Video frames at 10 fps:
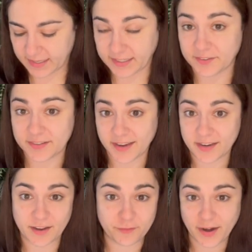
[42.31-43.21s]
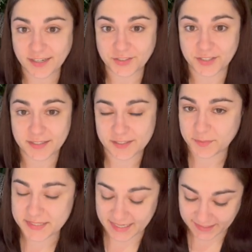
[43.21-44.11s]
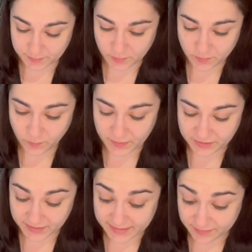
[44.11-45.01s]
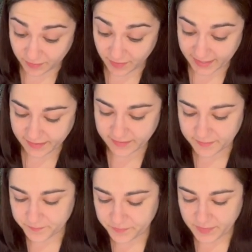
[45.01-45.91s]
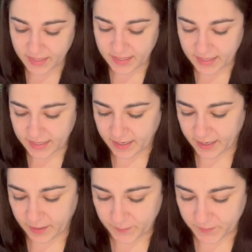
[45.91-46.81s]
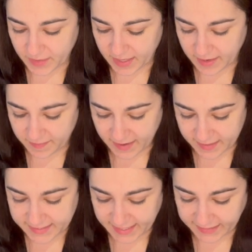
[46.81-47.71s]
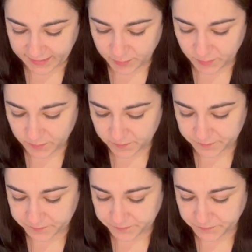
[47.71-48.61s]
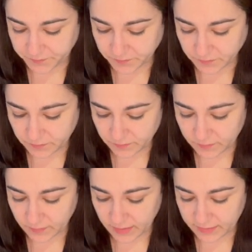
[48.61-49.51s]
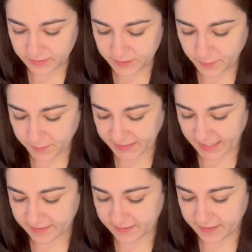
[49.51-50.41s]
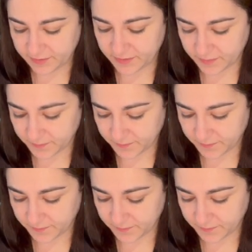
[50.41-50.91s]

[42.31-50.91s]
So to turn a fraction into a decimal, we just divide, and then a decimal to a percentage,